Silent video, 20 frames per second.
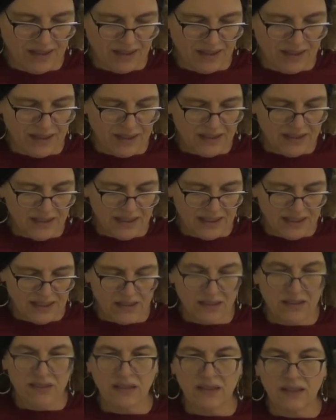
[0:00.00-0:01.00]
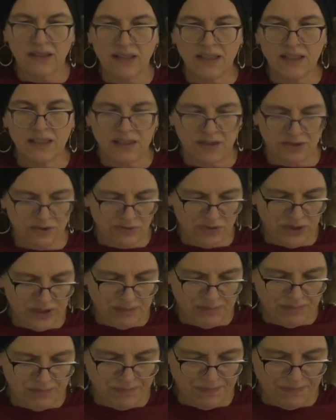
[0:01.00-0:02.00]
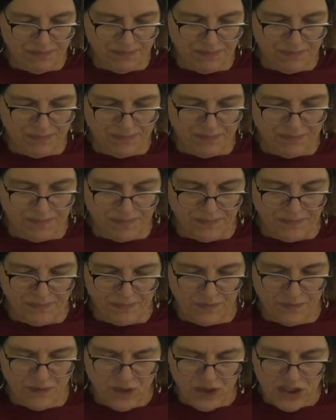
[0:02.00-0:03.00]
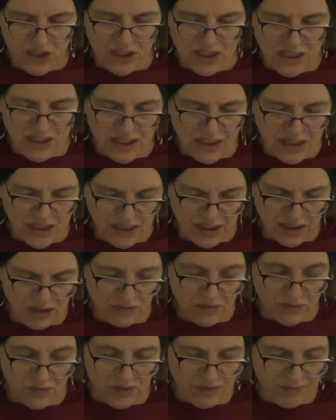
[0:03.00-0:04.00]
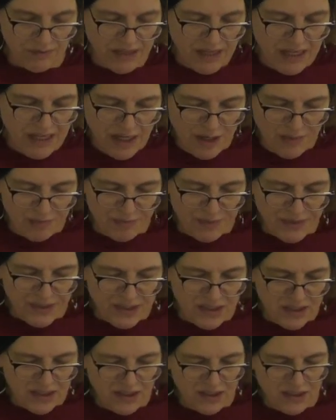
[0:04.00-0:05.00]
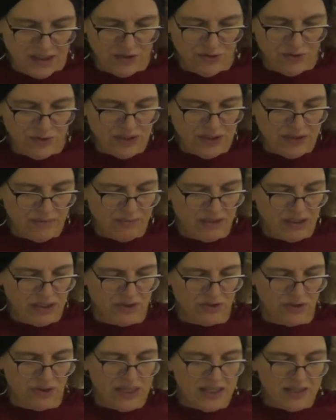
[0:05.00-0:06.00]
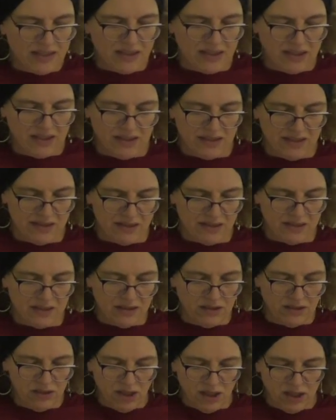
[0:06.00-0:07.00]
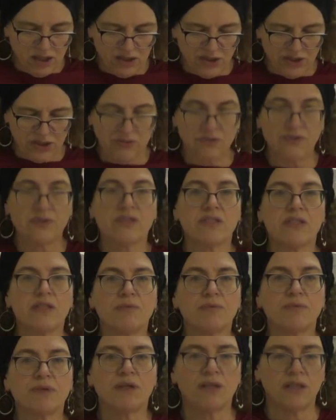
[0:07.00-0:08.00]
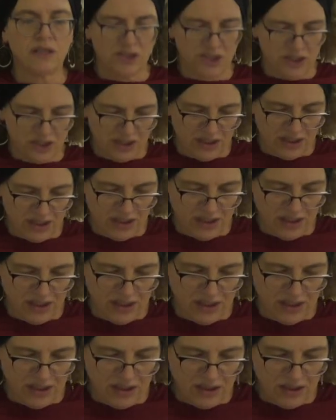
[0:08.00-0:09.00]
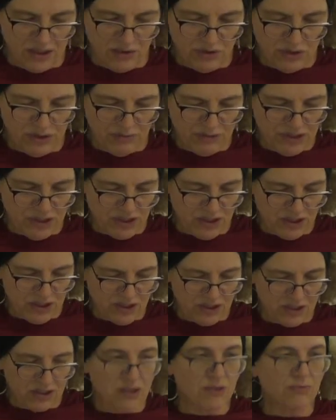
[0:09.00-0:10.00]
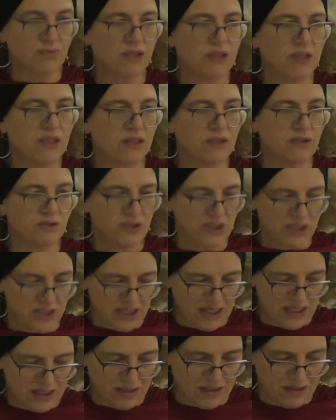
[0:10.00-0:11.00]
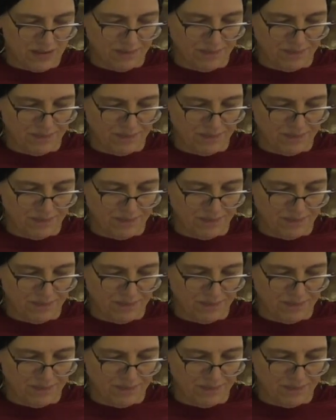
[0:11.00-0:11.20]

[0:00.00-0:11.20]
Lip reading: That night, I had a dream. Not just any kind of dream, but a dream that translates the knowledge of our subconscious into images that we can understand.